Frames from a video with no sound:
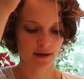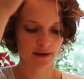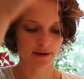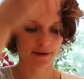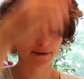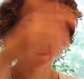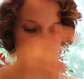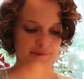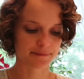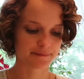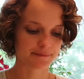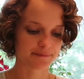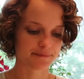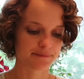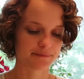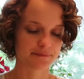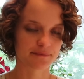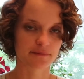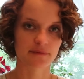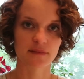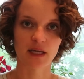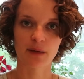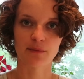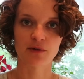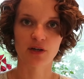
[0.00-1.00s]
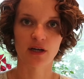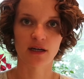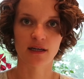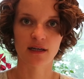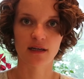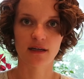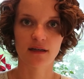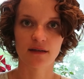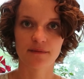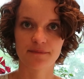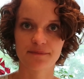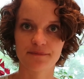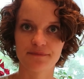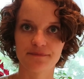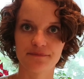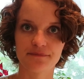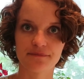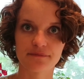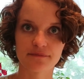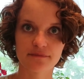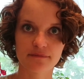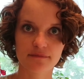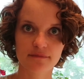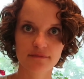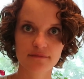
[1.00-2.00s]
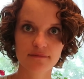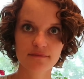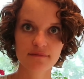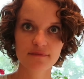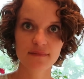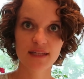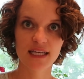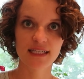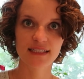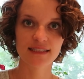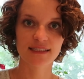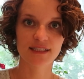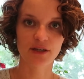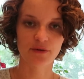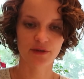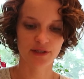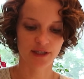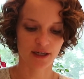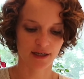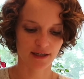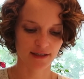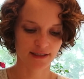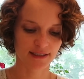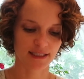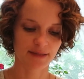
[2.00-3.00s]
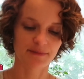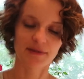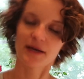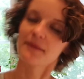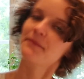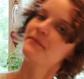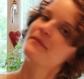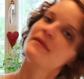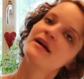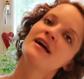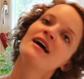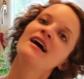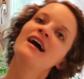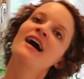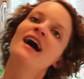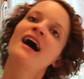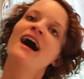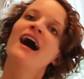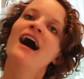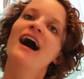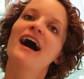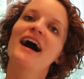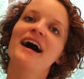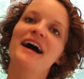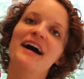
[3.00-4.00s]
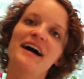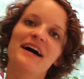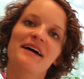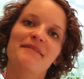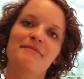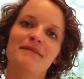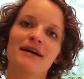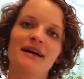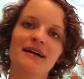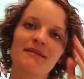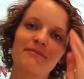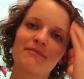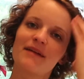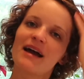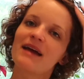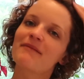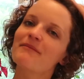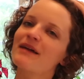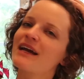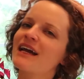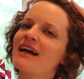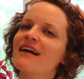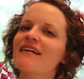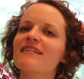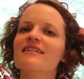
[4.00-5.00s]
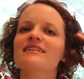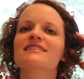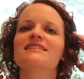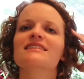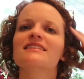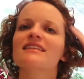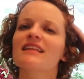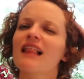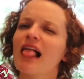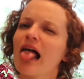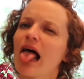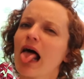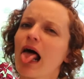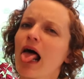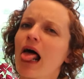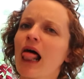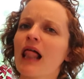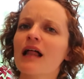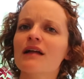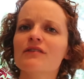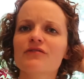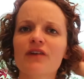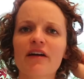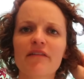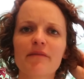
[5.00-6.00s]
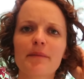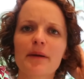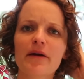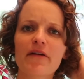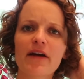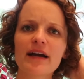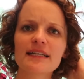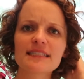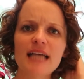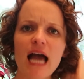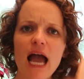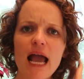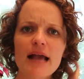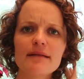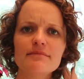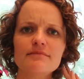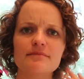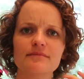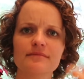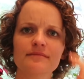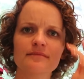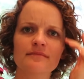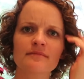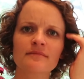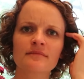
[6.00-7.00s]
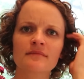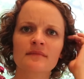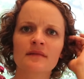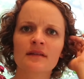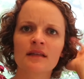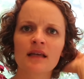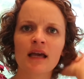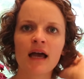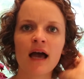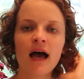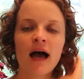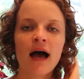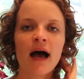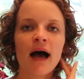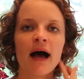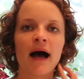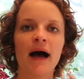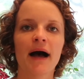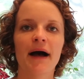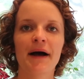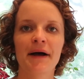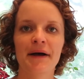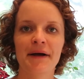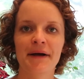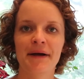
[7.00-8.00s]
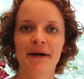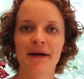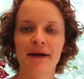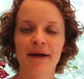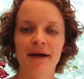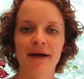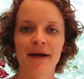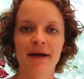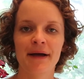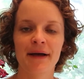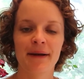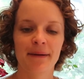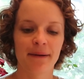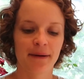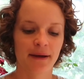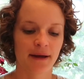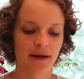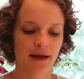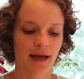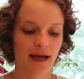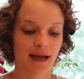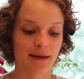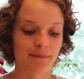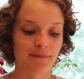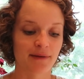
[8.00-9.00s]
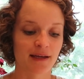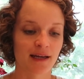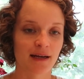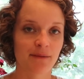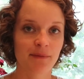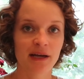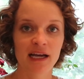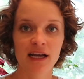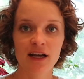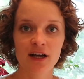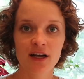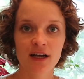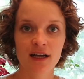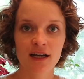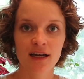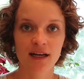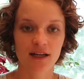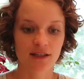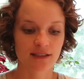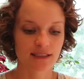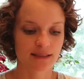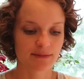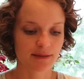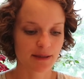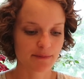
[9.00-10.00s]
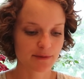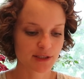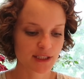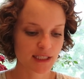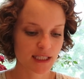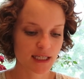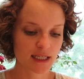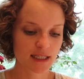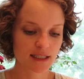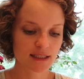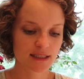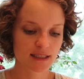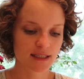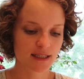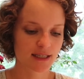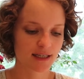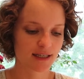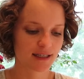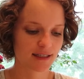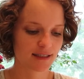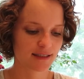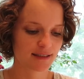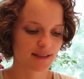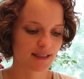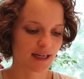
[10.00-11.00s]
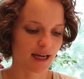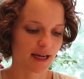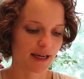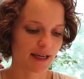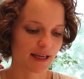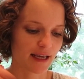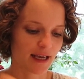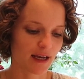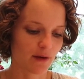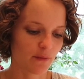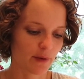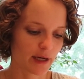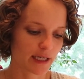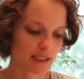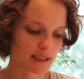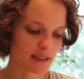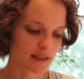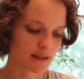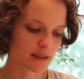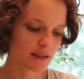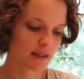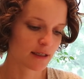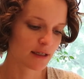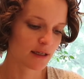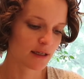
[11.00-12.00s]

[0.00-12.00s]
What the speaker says: I'm trying to sew and talk at the same time. And my hair is driving me crazy. I'm getting my hair cut on September 6th. No, I can't wait.